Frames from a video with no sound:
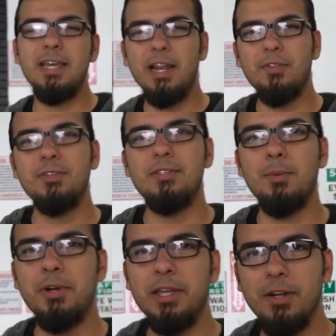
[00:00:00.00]
take it out this
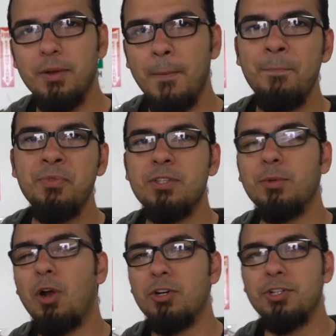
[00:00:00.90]
summer, you know,
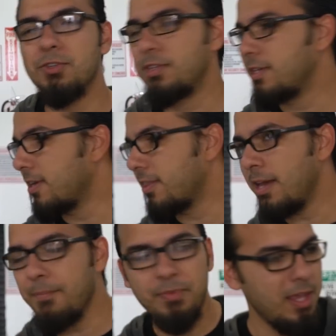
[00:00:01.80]
some car shows and things like
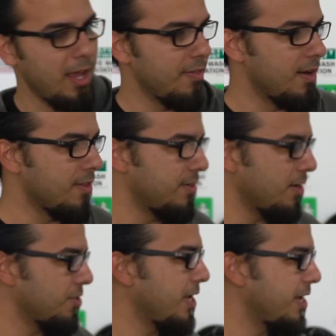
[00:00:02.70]
that. And then the
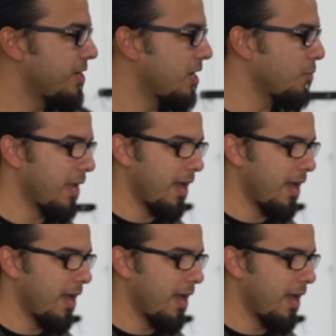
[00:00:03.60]
center stage here, we